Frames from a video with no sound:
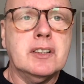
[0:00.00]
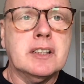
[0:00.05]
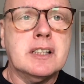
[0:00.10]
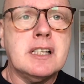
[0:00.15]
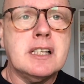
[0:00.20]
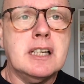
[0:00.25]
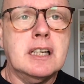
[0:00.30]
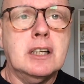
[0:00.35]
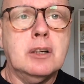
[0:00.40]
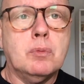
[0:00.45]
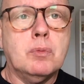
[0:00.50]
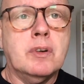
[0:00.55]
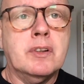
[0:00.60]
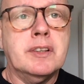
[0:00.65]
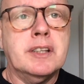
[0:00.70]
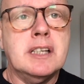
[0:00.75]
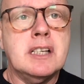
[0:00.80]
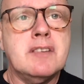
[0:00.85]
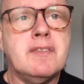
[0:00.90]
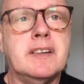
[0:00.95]
because I don't want
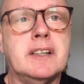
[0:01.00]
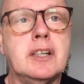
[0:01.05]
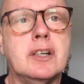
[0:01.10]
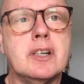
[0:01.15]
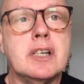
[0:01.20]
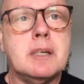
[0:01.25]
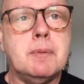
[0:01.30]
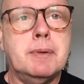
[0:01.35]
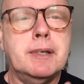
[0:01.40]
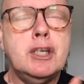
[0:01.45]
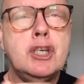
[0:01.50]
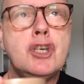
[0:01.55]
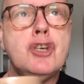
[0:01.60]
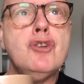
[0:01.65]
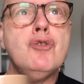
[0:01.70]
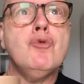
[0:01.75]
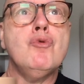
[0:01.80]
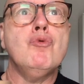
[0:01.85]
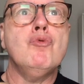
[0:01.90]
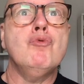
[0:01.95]
these videos to be
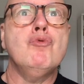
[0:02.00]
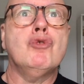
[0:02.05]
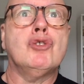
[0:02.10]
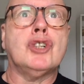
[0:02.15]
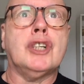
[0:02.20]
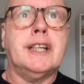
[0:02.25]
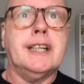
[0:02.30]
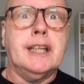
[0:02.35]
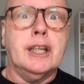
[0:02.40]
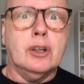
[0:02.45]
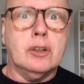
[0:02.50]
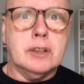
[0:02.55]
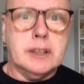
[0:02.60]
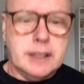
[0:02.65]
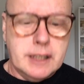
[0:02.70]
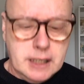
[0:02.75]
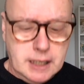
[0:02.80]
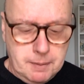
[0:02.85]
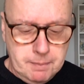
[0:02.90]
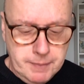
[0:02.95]
hugely long
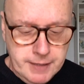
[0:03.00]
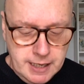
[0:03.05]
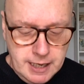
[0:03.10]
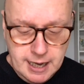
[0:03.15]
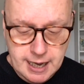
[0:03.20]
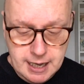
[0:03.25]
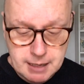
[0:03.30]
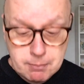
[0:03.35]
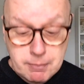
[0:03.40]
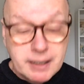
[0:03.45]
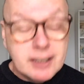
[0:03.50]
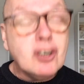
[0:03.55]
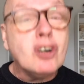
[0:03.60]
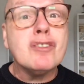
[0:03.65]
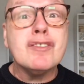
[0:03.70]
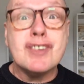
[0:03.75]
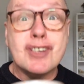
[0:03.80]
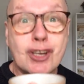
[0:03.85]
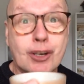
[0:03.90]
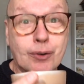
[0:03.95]
in time, and my
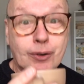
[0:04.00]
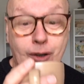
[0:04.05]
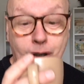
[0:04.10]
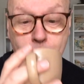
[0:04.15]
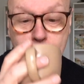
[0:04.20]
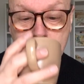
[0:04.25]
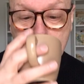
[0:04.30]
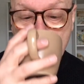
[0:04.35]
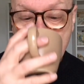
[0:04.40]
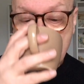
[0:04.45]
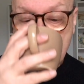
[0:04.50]
coffee's going cold.